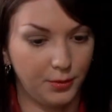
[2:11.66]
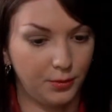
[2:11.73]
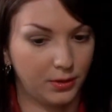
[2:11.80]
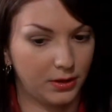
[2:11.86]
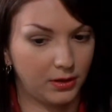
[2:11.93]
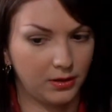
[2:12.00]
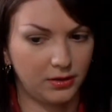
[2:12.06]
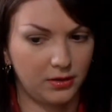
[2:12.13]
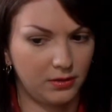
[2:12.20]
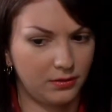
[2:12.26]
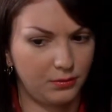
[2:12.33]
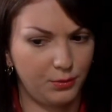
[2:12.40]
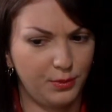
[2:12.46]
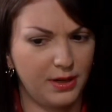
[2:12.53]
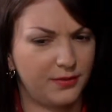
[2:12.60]
who
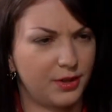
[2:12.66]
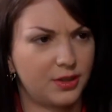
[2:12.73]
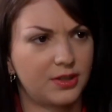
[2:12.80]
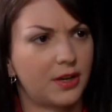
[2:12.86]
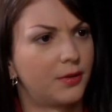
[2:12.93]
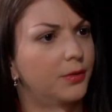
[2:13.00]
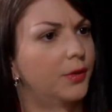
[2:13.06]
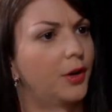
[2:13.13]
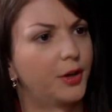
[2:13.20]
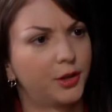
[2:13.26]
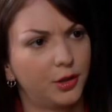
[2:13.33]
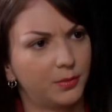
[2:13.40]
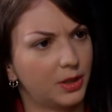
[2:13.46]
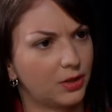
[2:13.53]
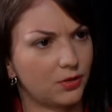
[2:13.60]
never settled
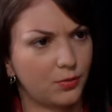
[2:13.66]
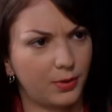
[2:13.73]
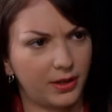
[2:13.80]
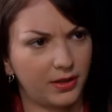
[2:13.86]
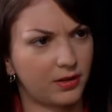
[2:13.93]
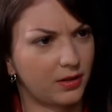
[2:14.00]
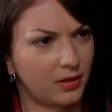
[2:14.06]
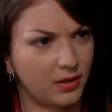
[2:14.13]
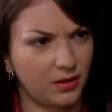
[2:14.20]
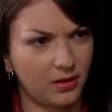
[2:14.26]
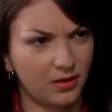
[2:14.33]
arguments with